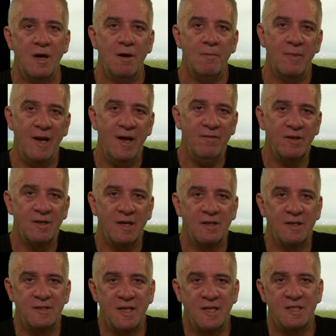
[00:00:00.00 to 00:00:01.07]
But having
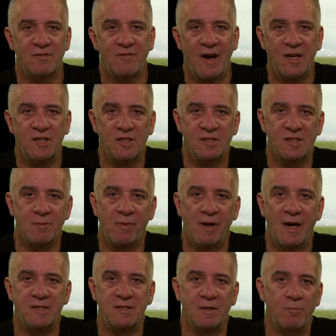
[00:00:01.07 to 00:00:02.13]
a sense of agency
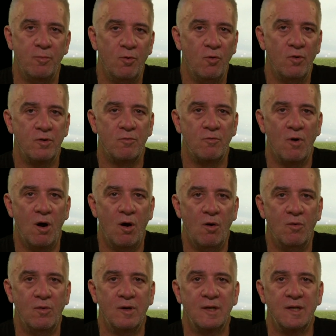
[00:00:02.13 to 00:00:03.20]
plays an important
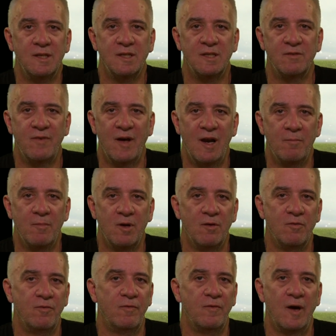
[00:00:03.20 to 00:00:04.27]
role in the development
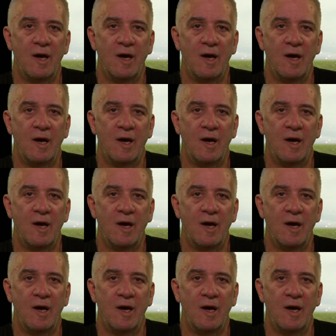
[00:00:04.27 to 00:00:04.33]
of